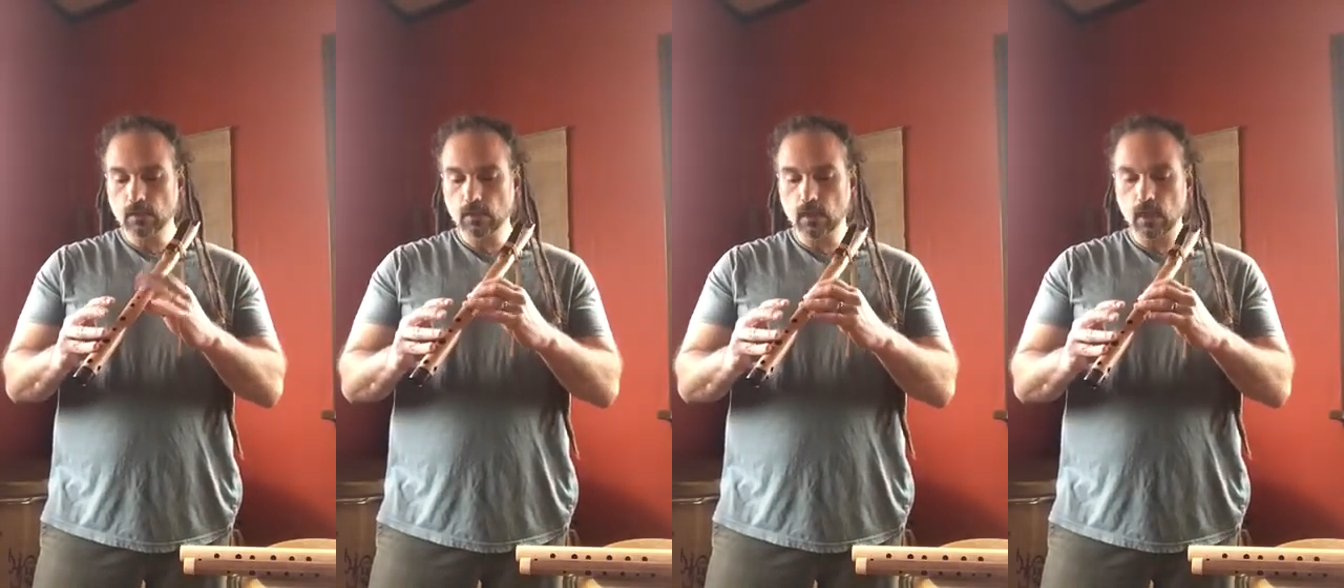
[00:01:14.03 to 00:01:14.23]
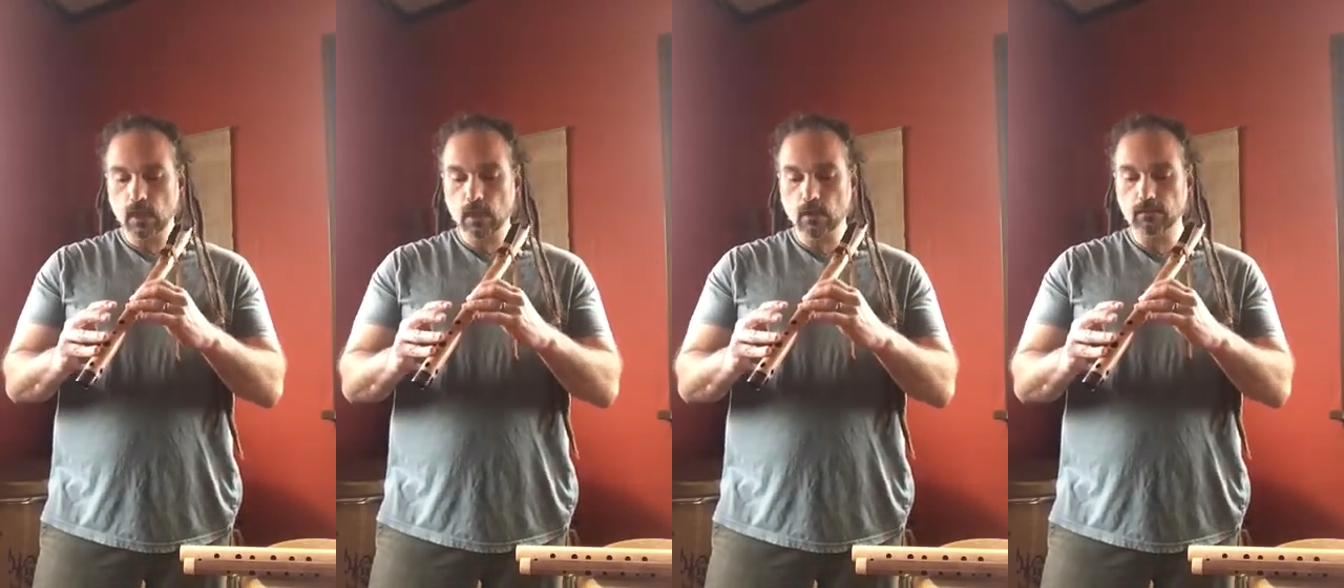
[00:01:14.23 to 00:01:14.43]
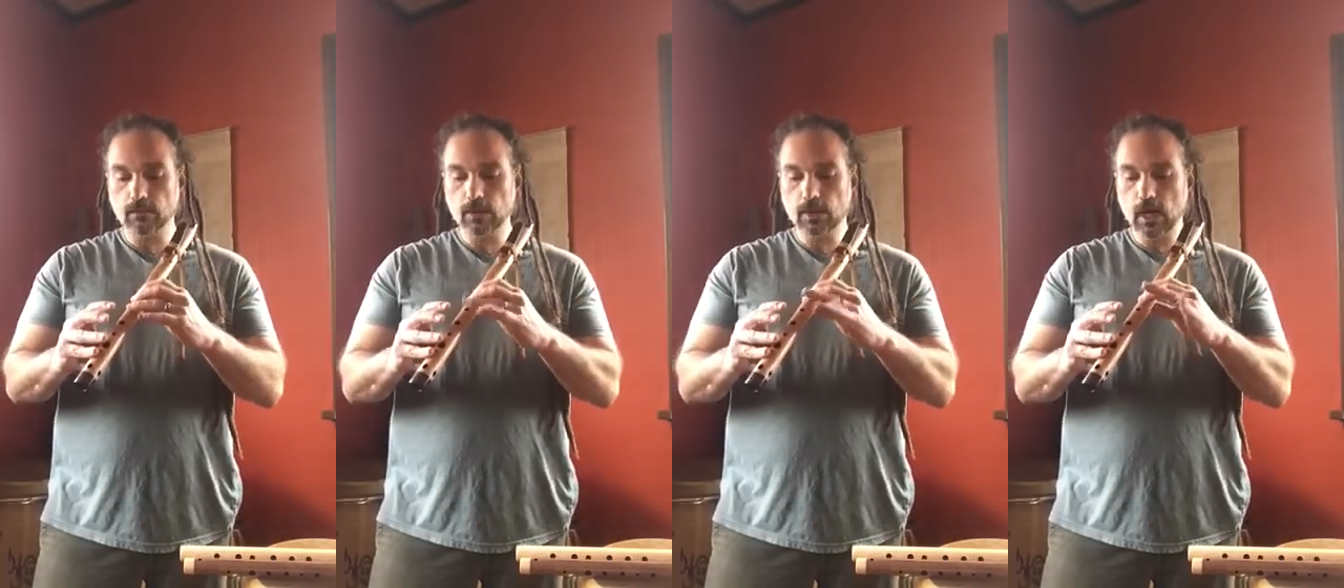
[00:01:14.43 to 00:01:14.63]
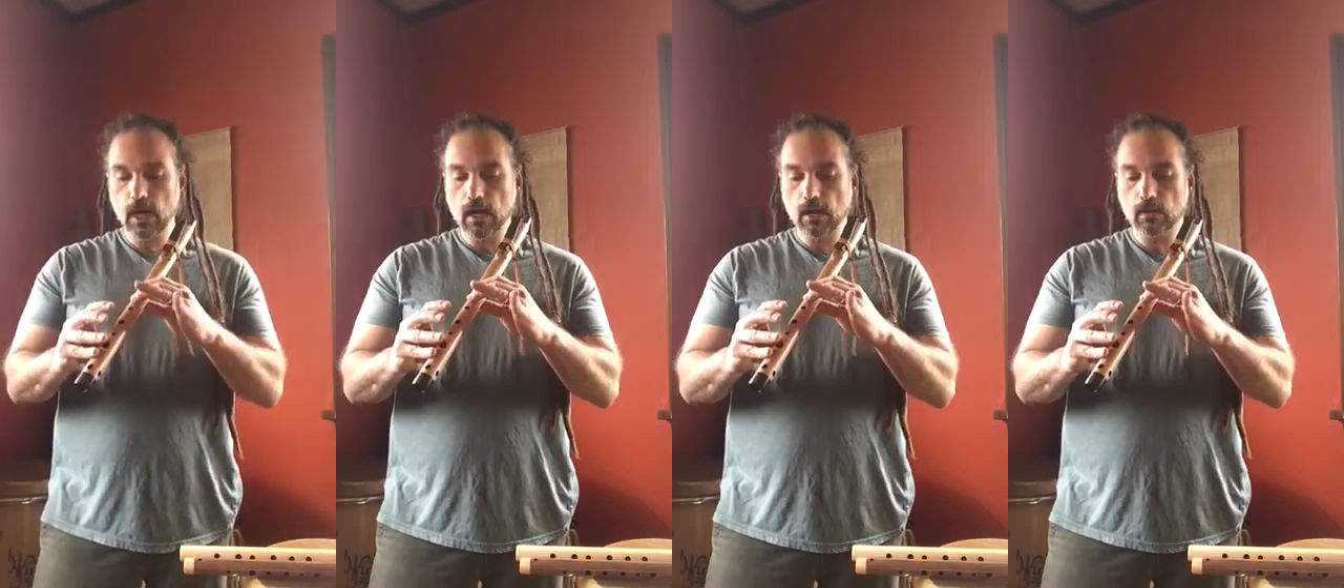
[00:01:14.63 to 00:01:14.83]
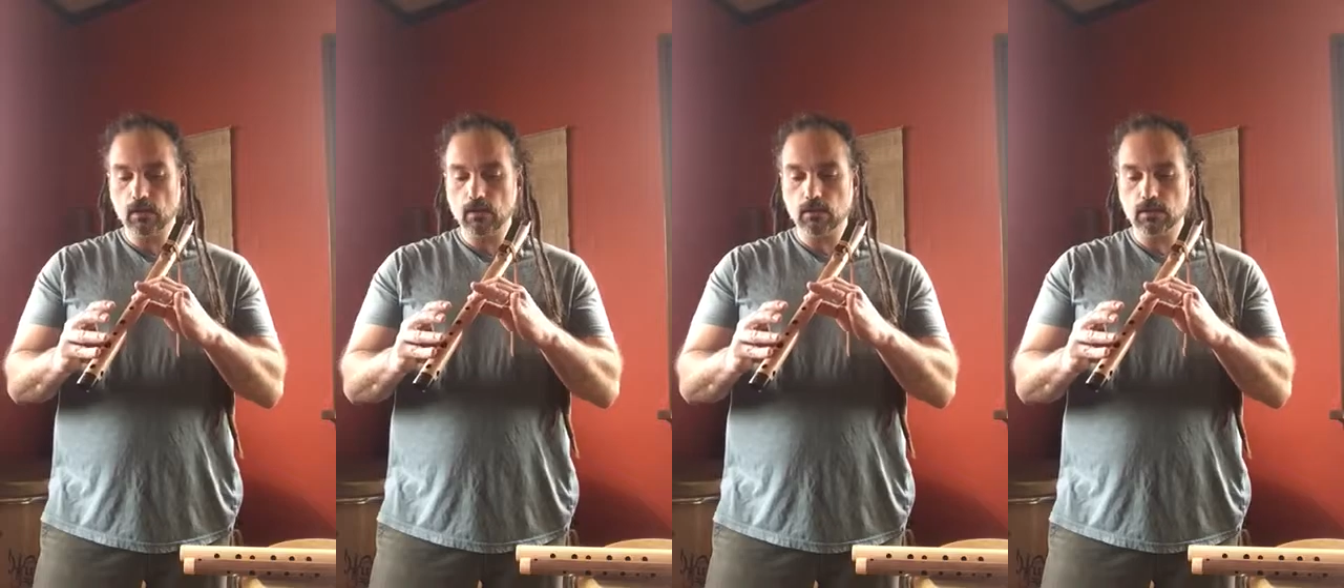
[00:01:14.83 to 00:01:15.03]

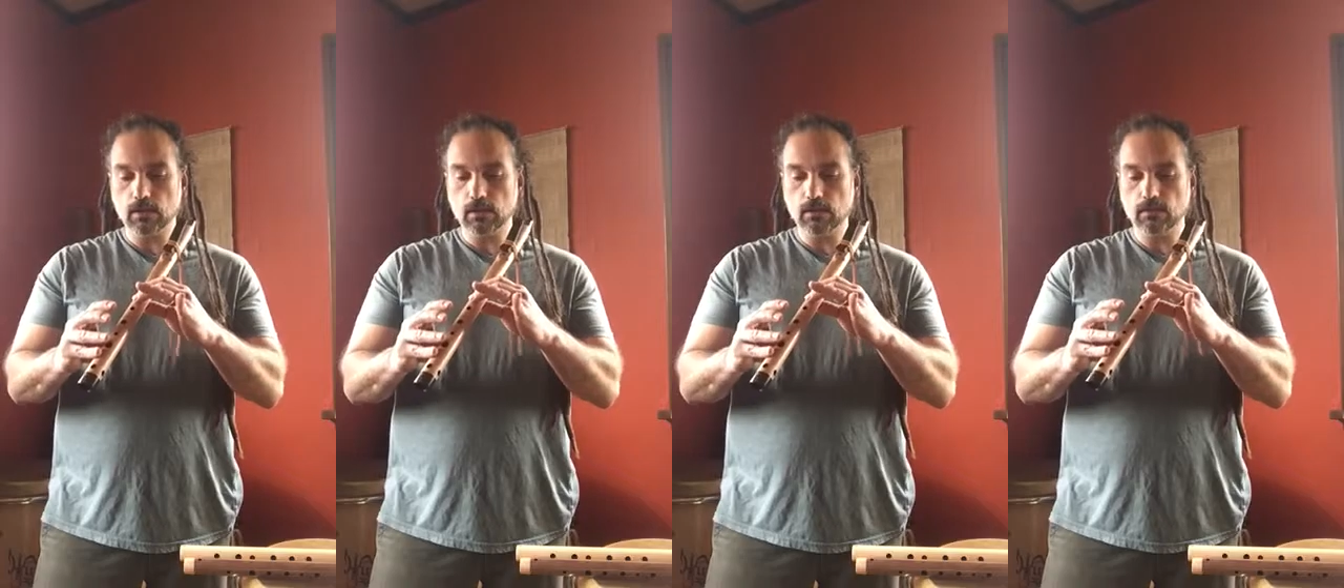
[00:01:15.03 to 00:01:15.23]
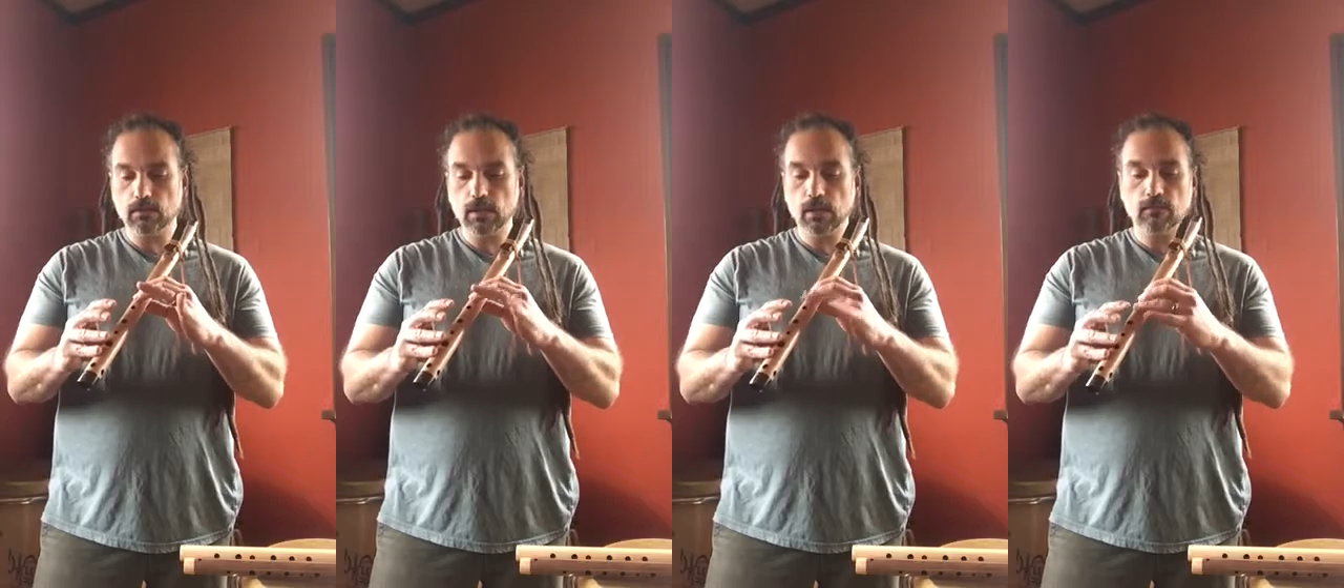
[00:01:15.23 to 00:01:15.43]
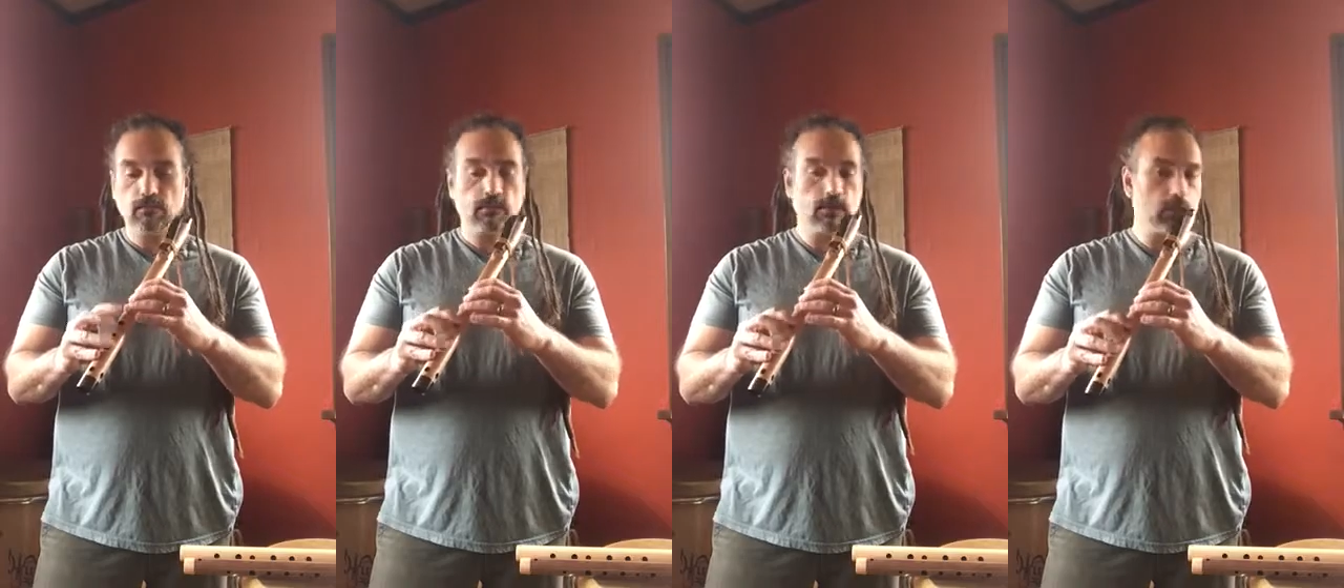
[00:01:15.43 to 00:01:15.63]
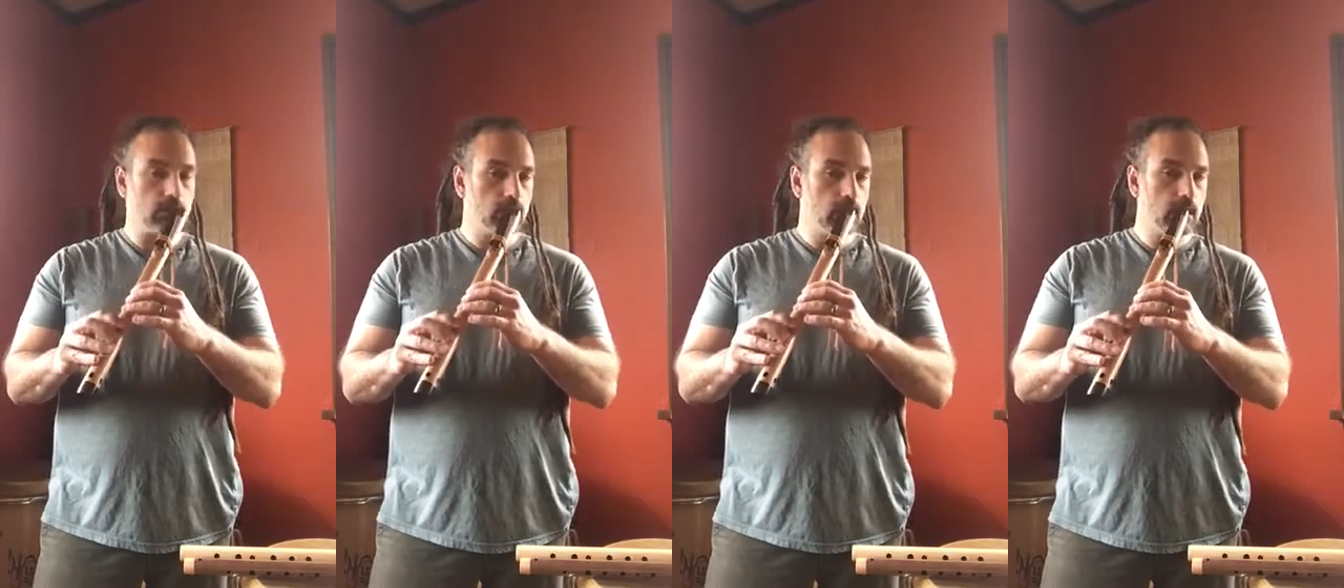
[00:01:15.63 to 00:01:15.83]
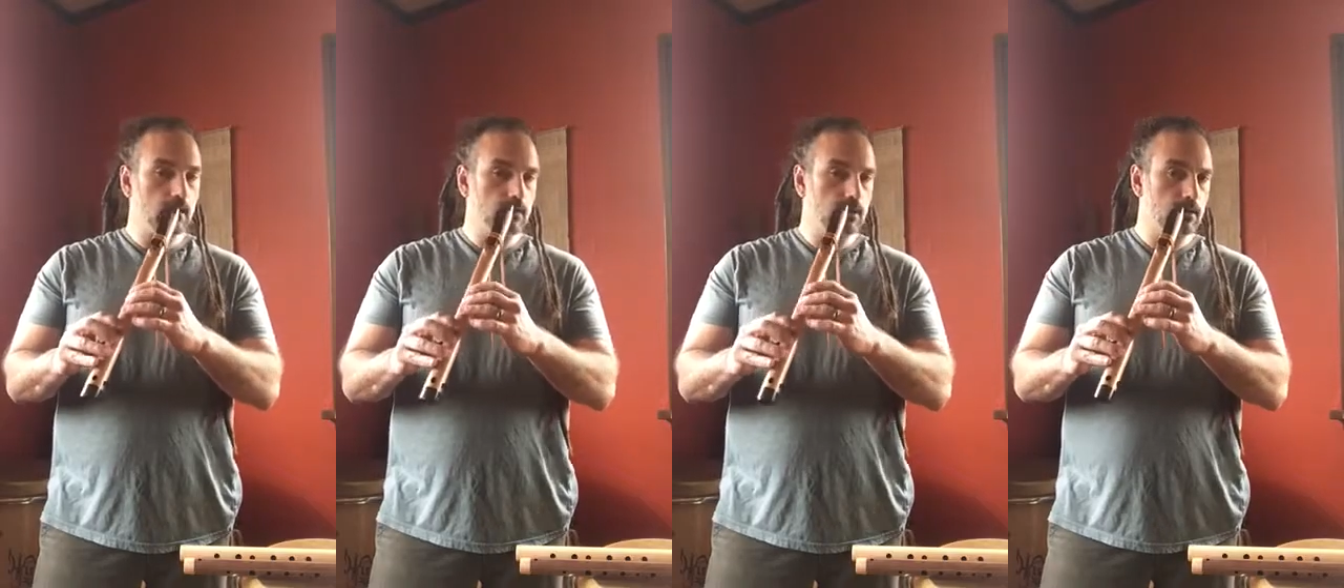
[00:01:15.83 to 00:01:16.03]
not holding the ring
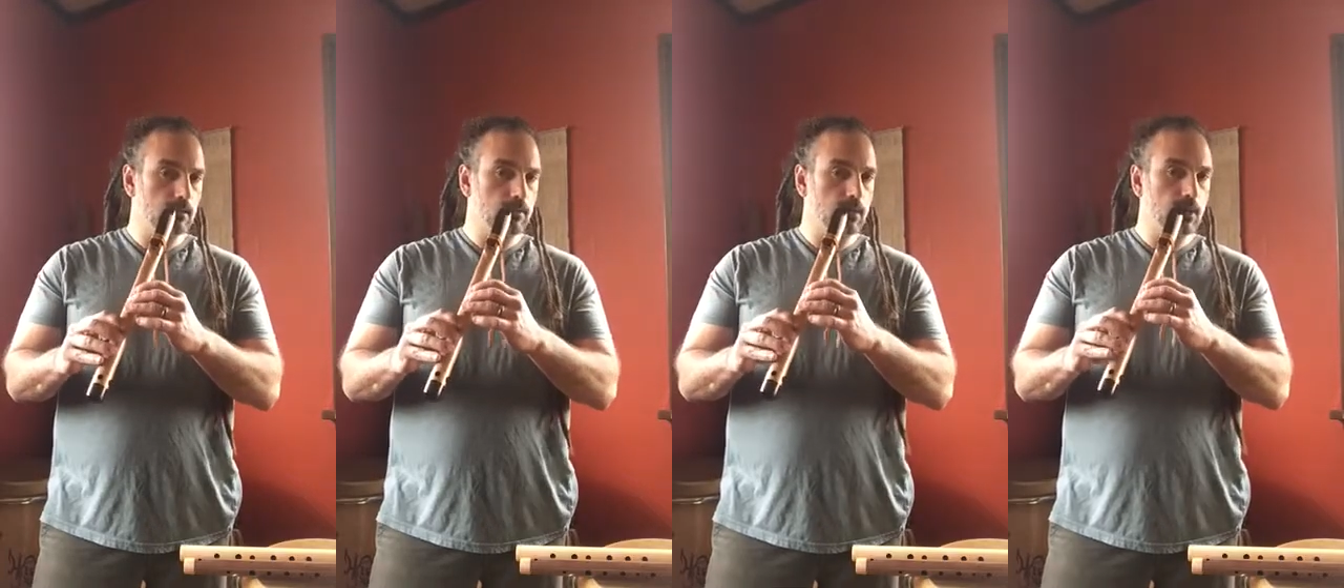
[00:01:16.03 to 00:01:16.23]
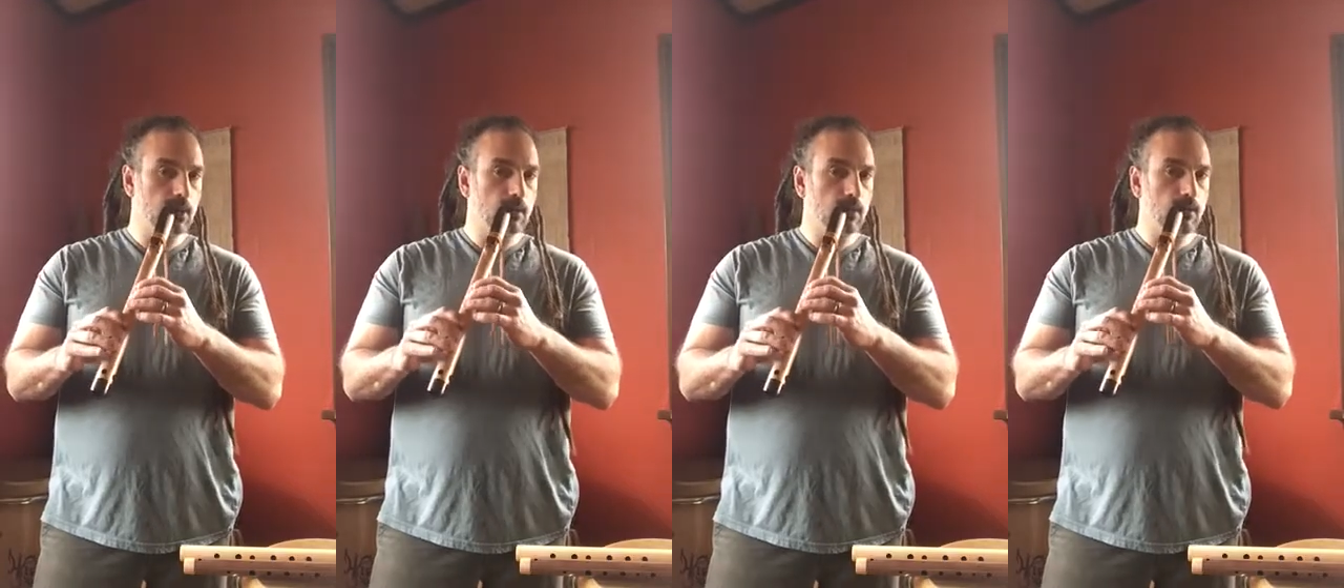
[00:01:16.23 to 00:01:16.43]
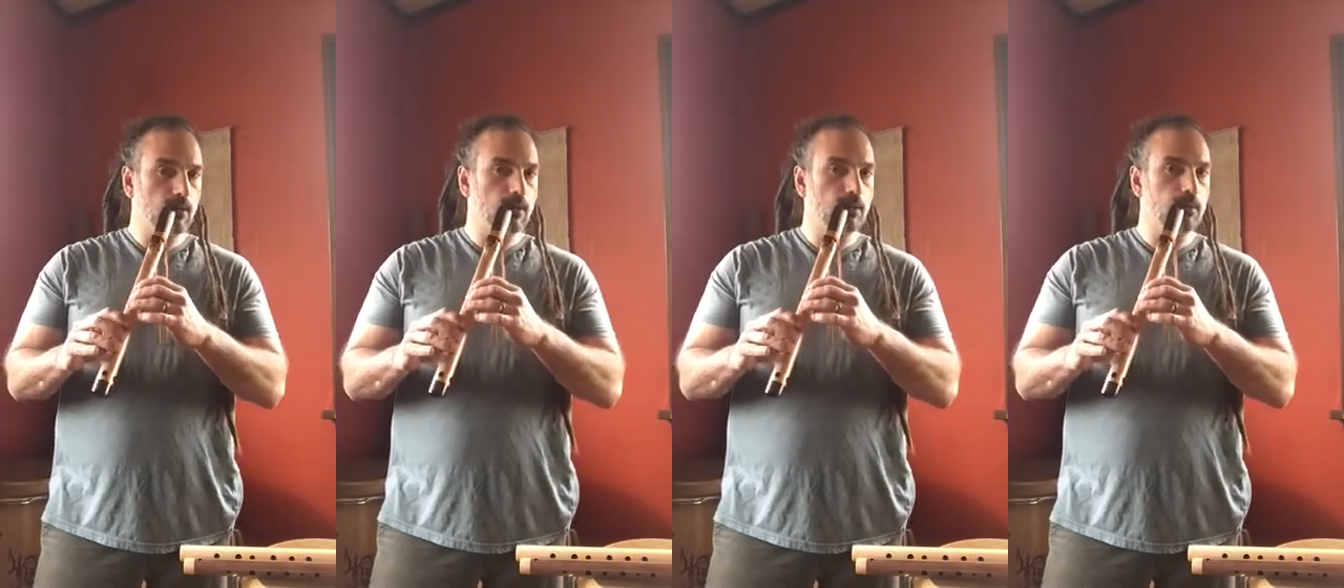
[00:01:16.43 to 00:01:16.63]
finger down anymore.